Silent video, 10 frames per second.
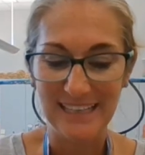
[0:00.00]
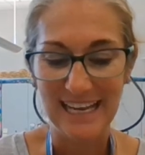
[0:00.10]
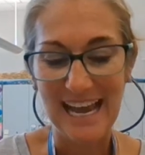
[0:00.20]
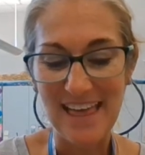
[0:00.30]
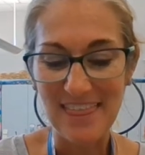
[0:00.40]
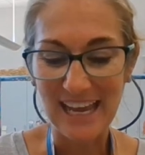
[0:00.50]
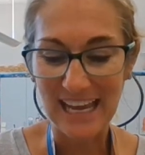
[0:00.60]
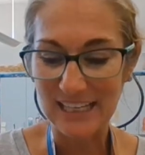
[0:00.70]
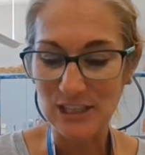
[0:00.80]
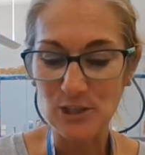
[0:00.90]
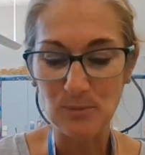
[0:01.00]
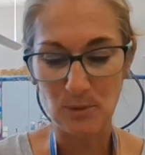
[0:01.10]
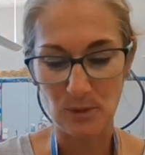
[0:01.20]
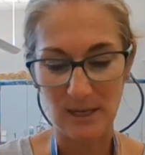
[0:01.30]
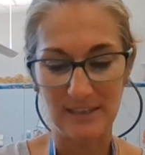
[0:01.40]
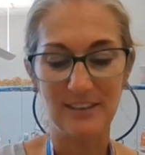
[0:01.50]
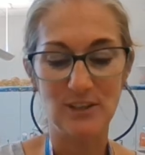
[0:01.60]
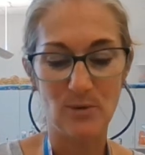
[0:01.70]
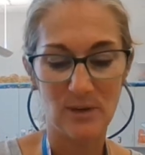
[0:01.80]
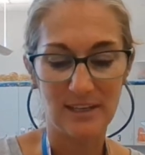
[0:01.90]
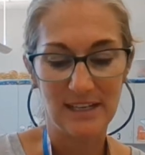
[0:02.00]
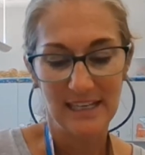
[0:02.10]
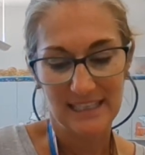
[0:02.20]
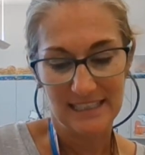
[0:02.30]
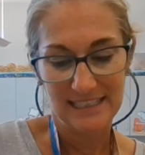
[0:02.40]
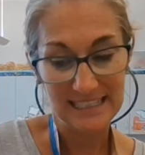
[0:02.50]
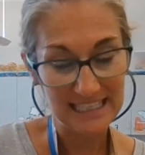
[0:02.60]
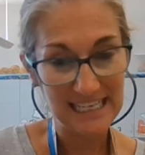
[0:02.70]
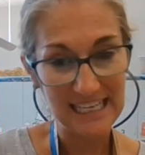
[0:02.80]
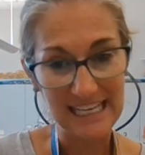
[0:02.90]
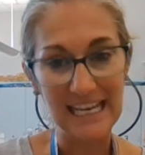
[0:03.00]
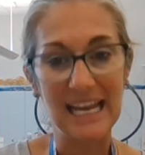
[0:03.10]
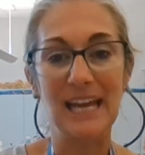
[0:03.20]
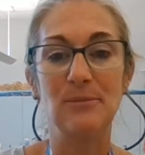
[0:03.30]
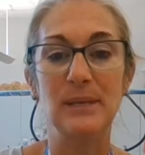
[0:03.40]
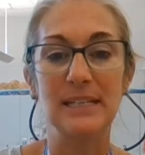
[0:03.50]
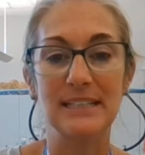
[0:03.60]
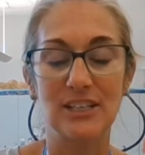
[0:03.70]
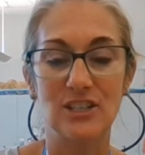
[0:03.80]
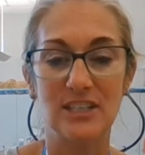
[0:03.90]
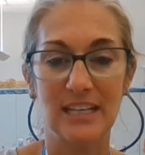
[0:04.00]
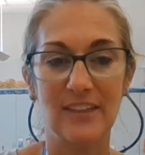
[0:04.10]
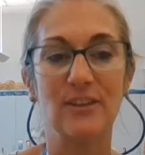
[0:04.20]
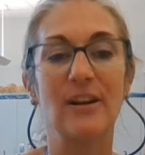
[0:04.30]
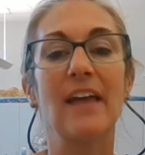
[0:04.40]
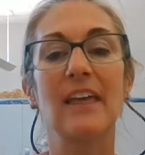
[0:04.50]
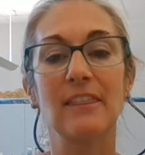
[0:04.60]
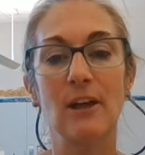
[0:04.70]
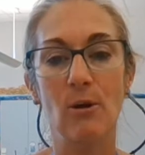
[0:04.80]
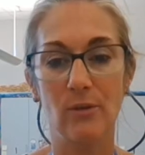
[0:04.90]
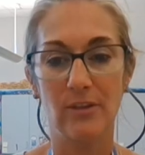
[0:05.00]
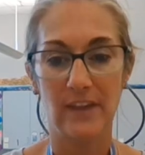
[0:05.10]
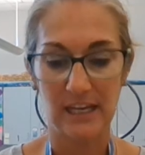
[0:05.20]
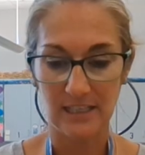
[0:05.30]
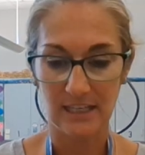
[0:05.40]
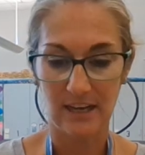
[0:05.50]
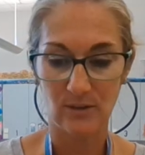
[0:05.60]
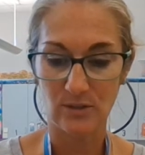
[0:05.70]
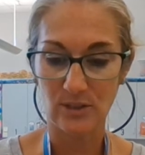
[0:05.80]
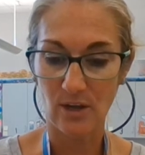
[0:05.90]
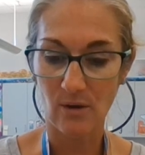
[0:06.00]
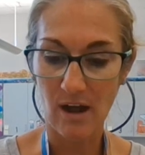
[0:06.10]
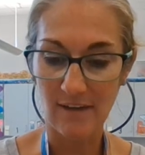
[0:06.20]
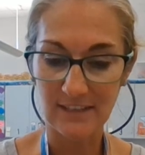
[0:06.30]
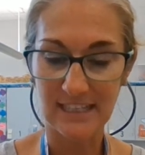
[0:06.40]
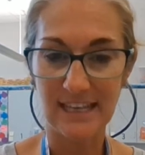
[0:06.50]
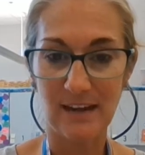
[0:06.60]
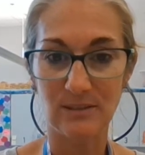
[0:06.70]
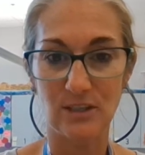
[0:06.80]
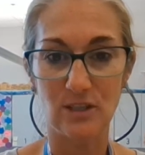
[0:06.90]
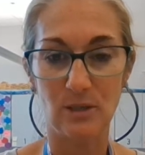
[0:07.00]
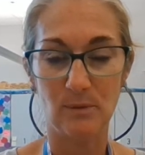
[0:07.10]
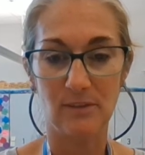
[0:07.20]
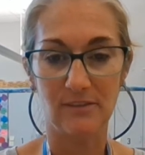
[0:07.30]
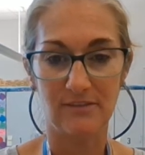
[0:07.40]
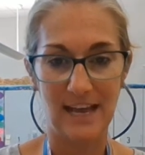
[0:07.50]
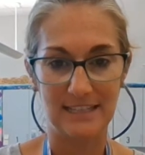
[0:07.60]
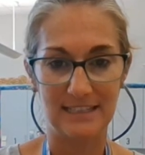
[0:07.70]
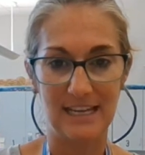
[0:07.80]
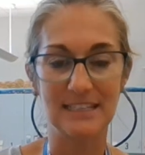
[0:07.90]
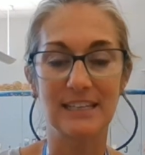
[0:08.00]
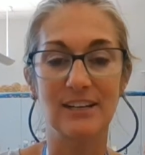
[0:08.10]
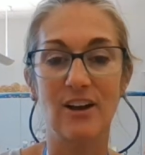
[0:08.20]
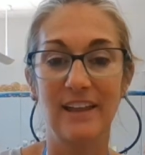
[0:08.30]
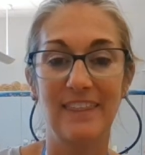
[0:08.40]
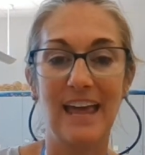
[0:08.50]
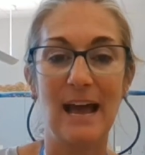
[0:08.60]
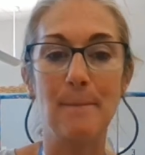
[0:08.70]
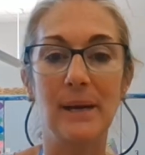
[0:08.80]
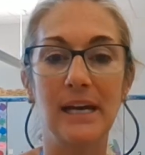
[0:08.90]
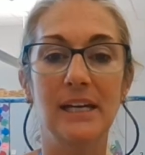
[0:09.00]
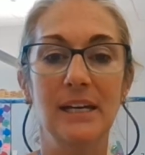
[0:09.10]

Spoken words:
And then you'd put your C and B section together and then the whole thing together. So obviously that was a super fast lesson on that, but